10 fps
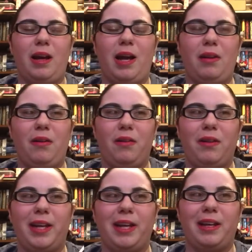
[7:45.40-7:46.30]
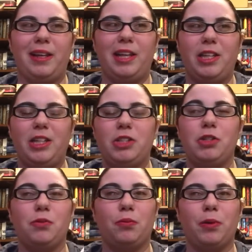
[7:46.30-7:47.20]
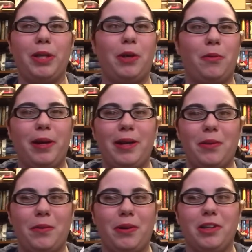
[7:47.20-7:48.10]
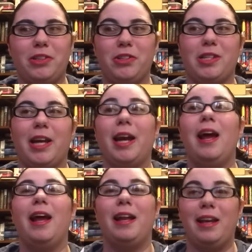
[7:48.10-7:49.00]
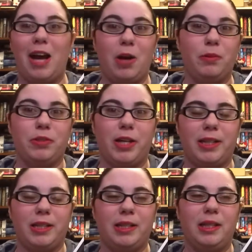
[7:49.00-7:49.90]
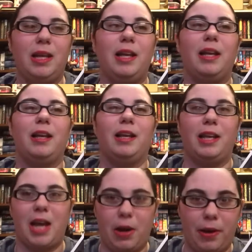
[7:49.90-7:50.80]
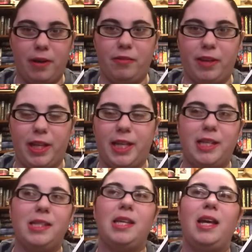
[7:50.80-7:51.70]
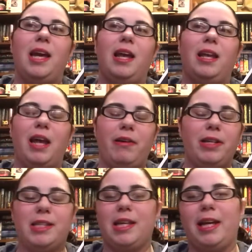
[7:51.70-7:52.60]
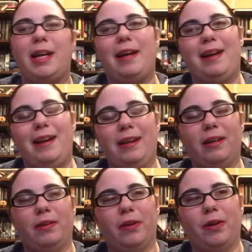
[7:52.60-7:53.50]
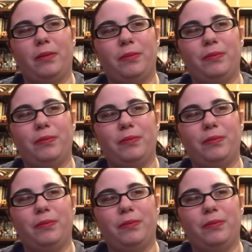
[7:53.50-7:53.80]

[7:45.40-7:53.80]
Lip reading: I don't know, like, it's just really quick, where it's just like, now I'm attracted, now I have feelings, now it's like, I don't know.